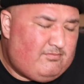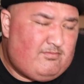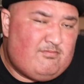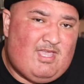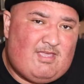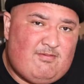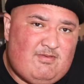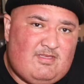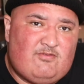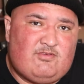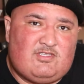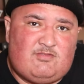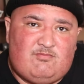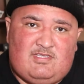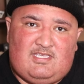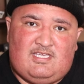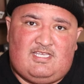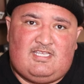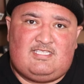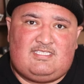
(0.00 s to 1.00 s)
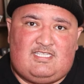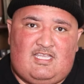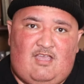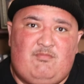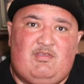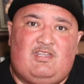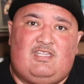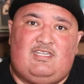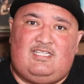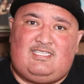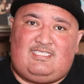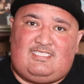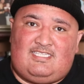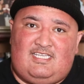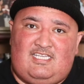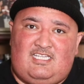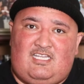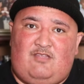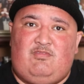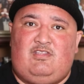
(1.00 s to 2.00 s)
Maybe it was because I've been in the
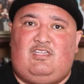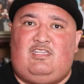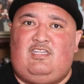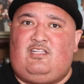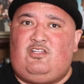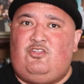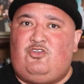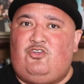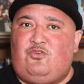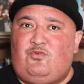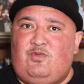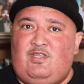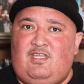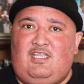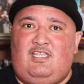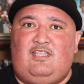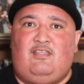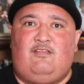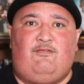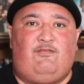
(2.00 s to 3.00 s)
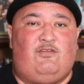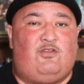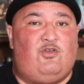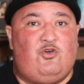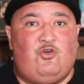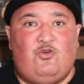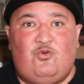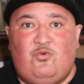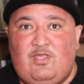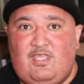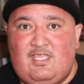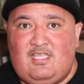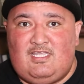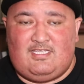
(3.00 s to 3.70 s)
sun, I've been in the chlorine for the whole week.